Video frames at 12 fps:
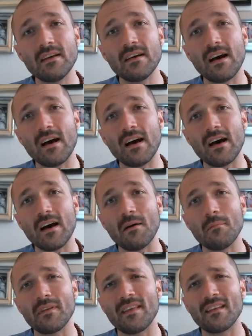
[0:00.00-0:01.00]

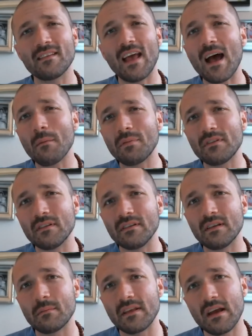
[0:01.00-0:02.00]
but that's absolutely
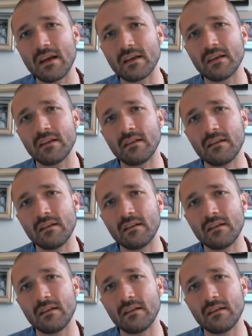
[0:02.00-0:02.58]
something I can